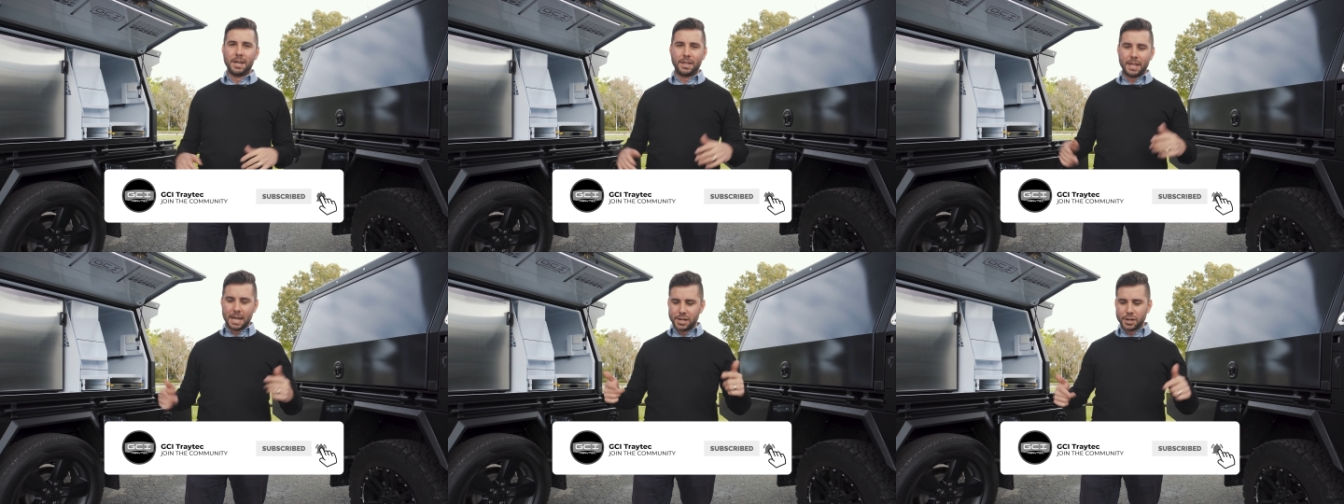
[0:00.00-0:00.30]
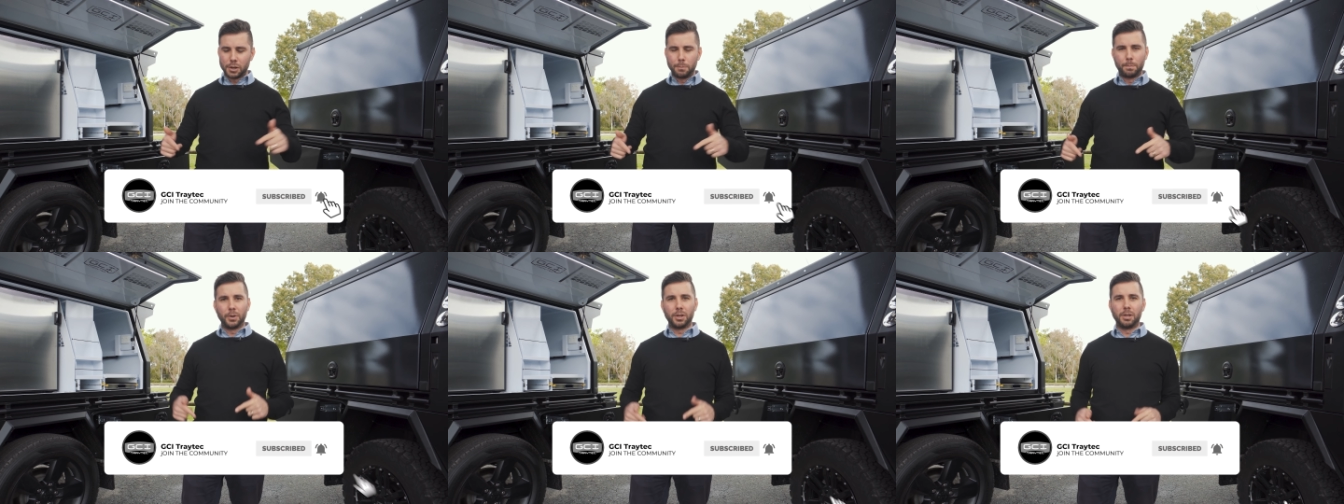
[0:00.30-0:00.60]
then
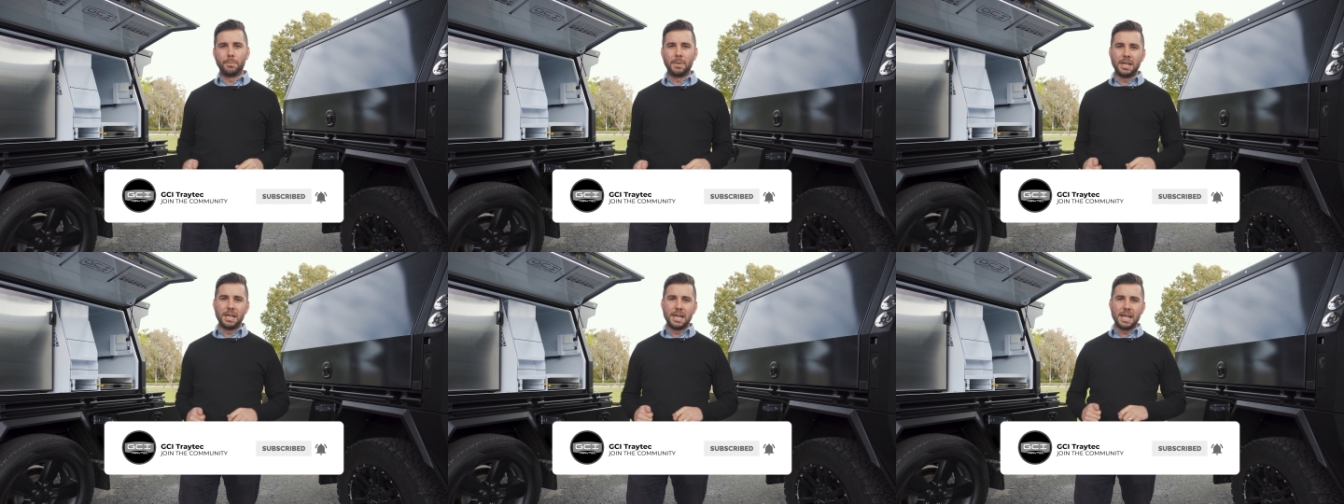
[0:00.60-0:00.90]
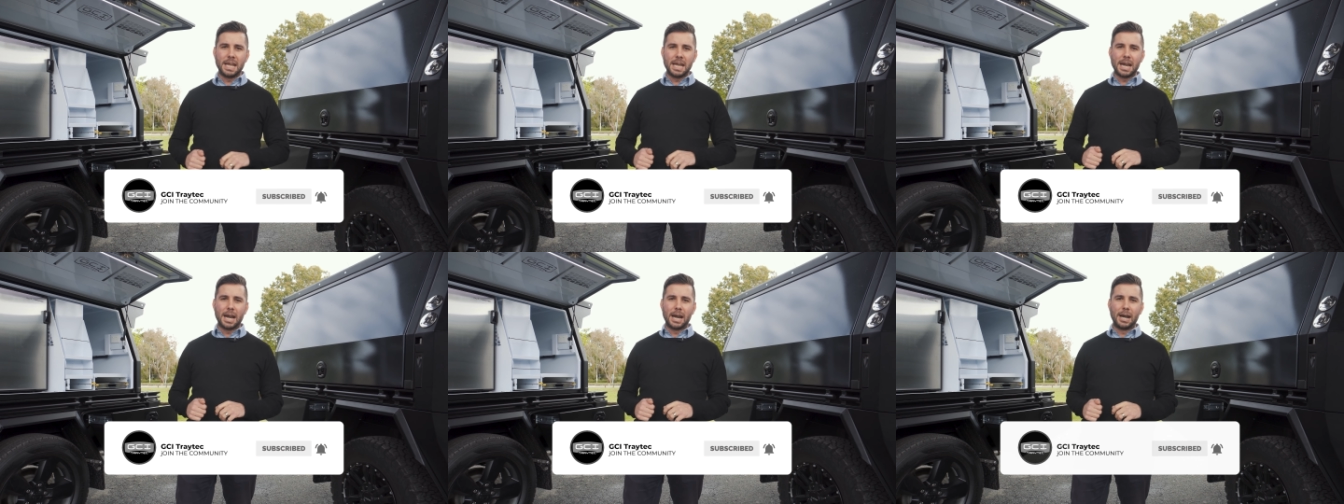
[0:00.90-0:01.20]
do put them in
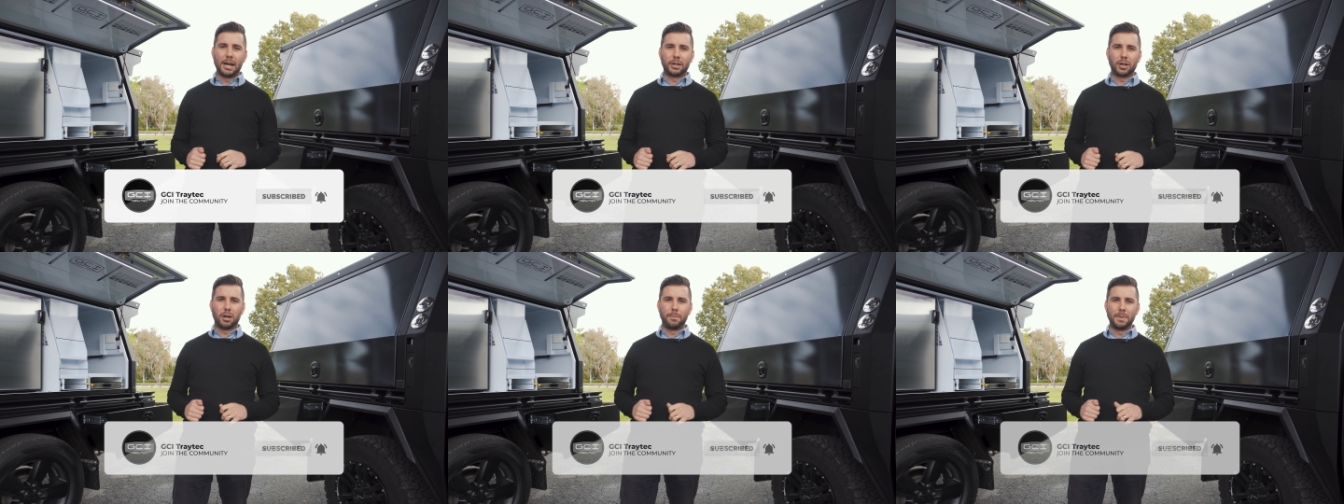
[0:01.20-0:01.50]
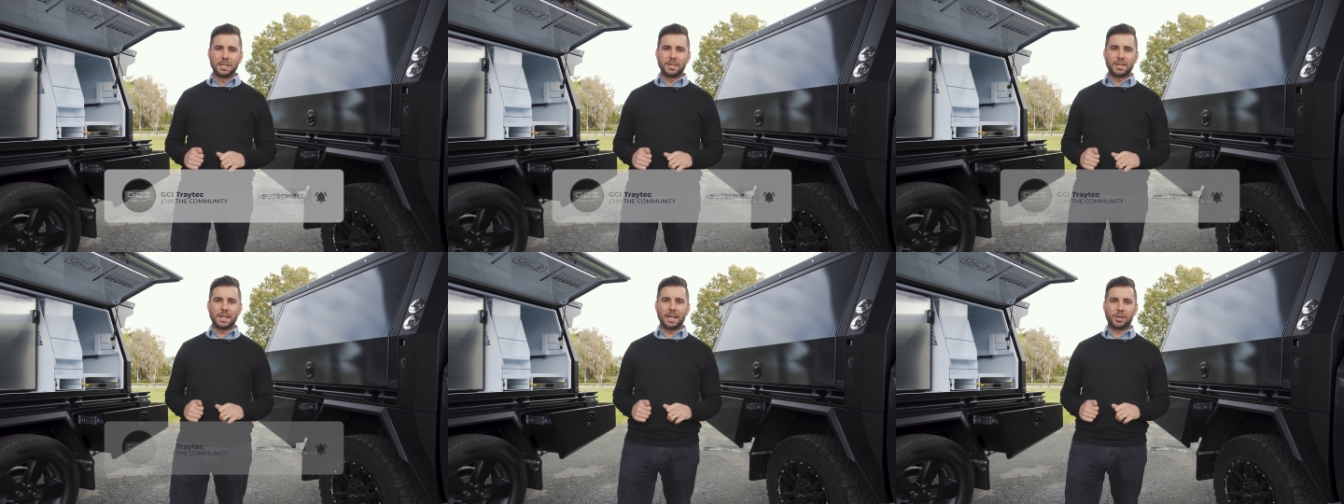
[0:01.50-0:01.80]
the
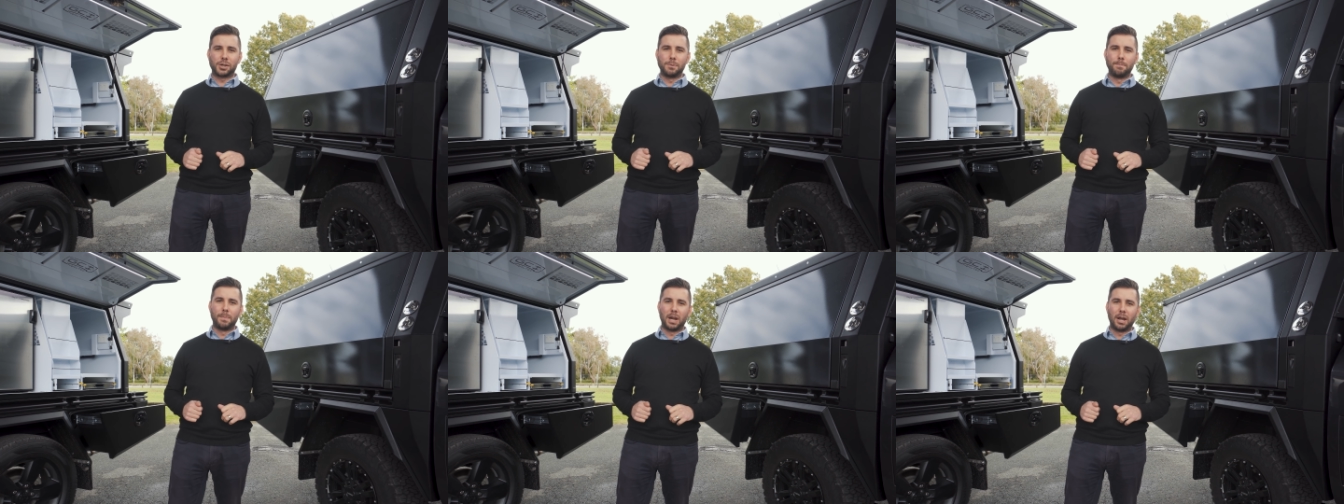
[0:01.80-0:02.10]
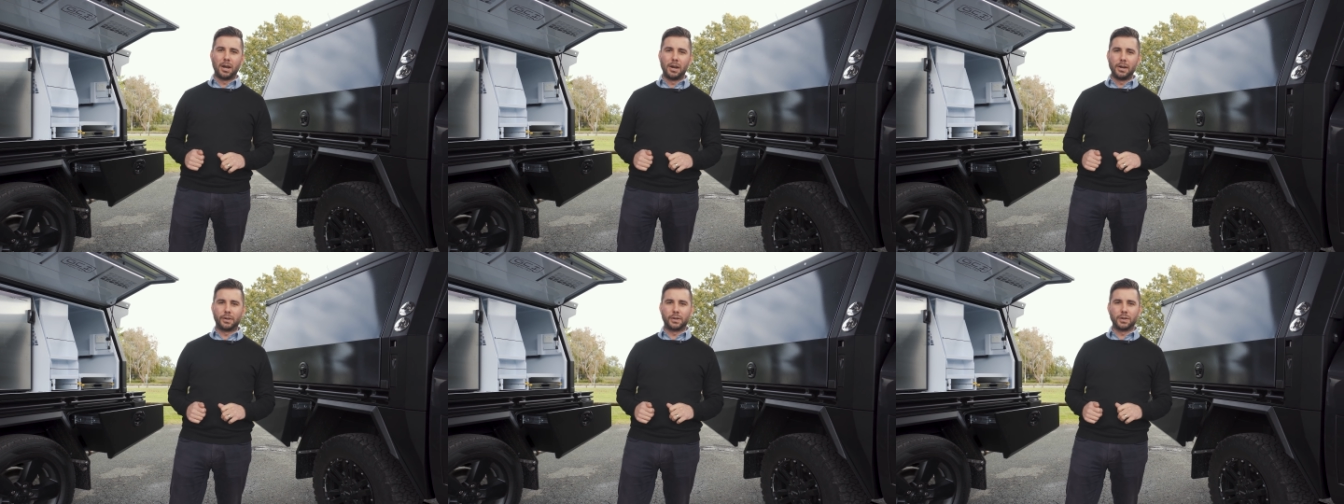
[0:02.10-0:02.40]
comments section
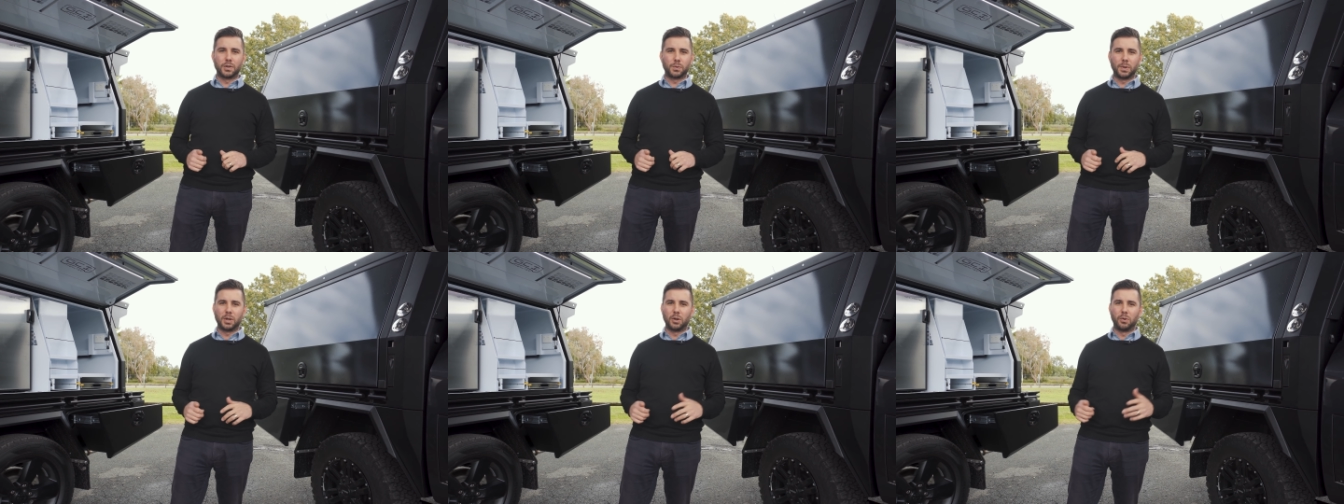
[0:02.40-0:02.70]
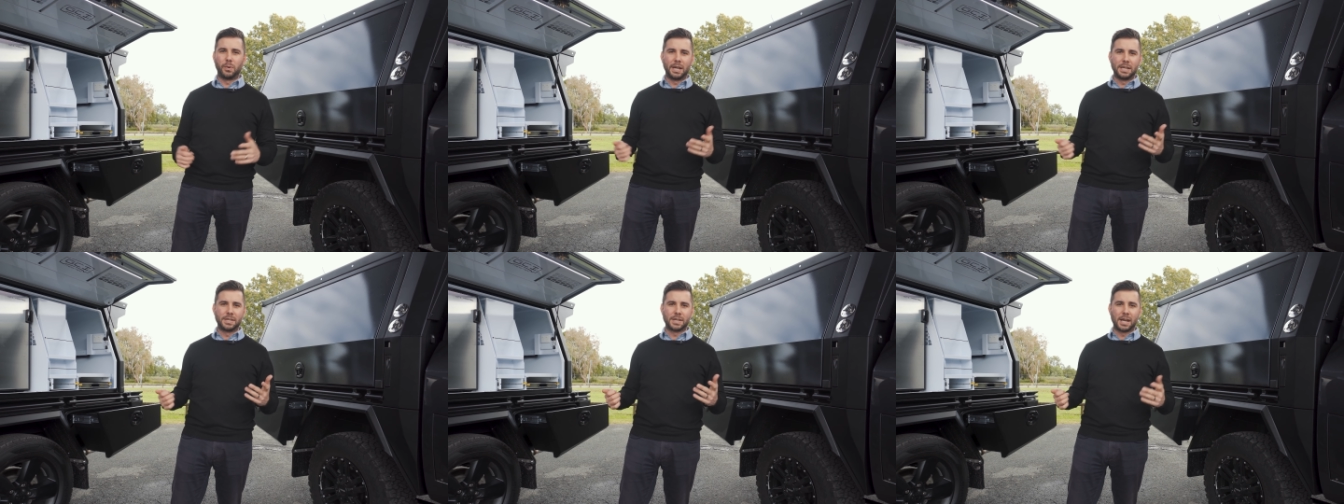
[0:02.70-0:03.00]
below, because we
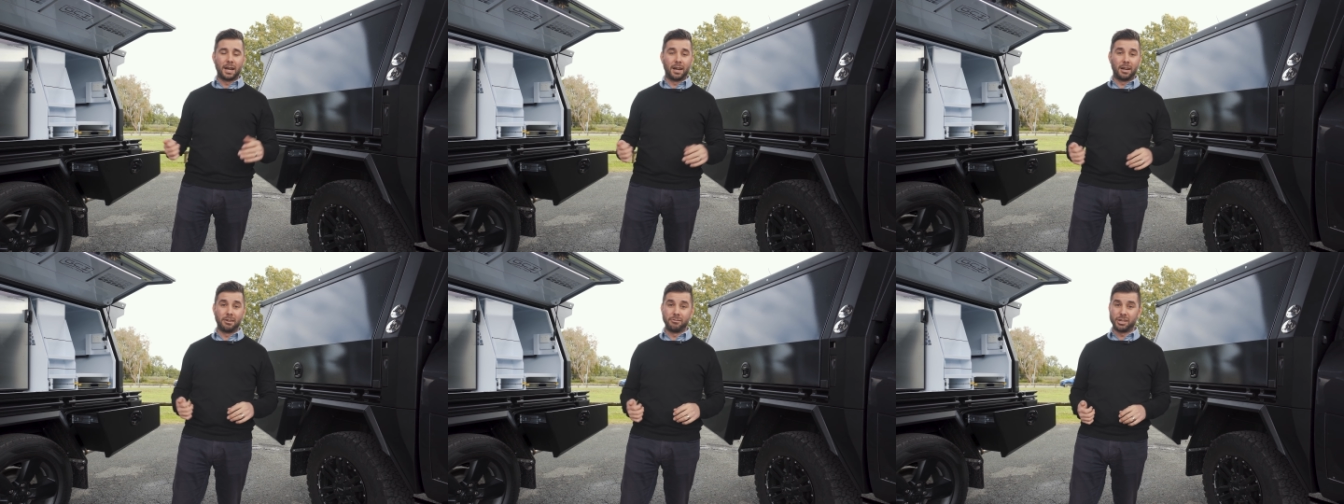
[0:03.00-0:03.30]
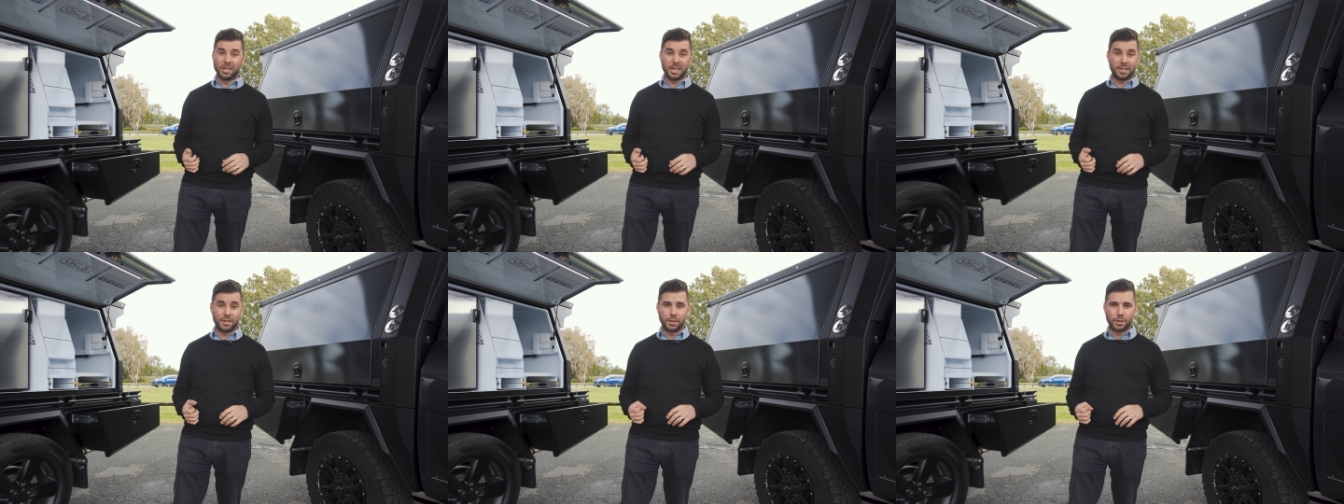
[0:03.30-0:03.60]
always are
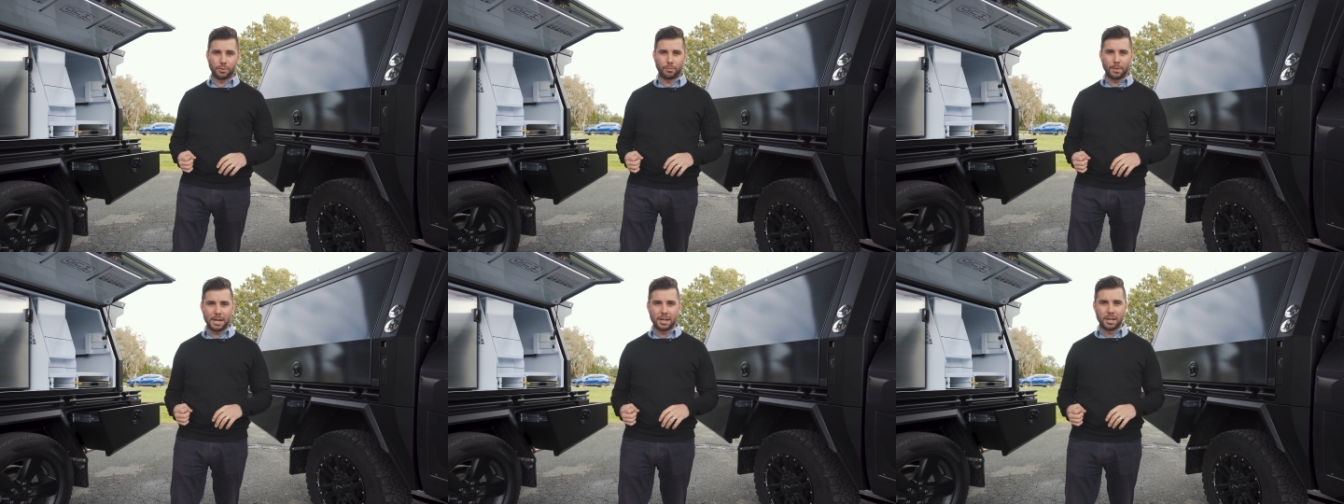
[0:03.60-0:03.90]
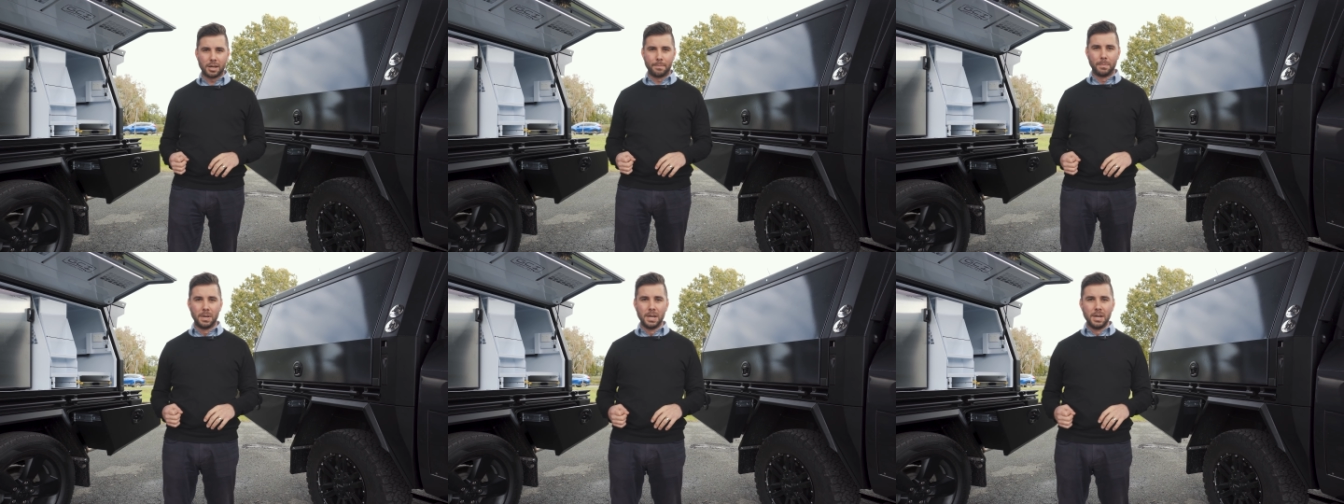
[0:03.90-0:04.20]
interested to read
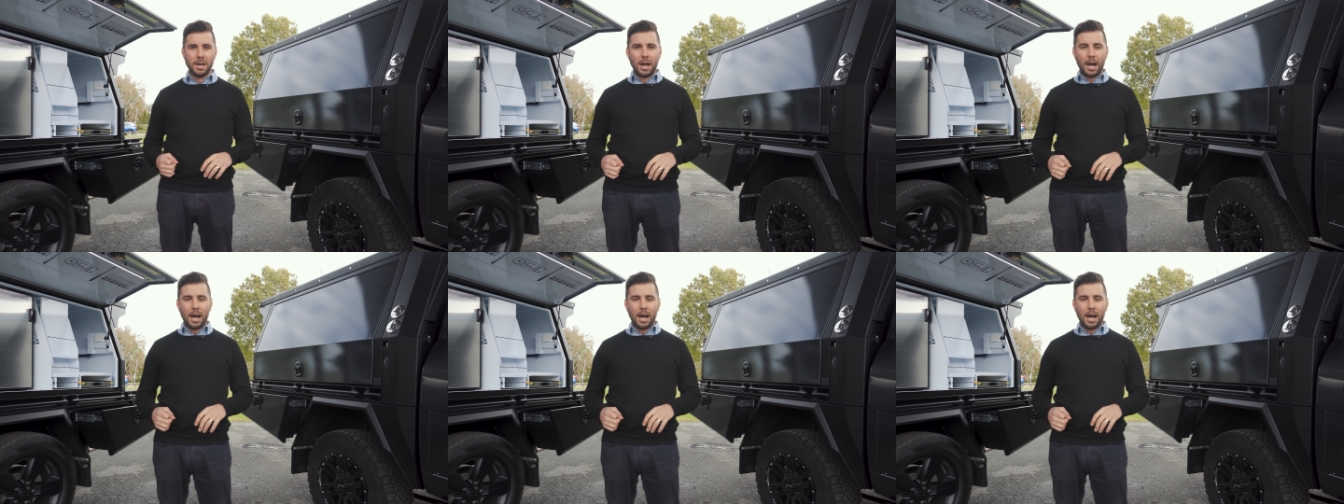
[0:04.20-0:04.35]
them.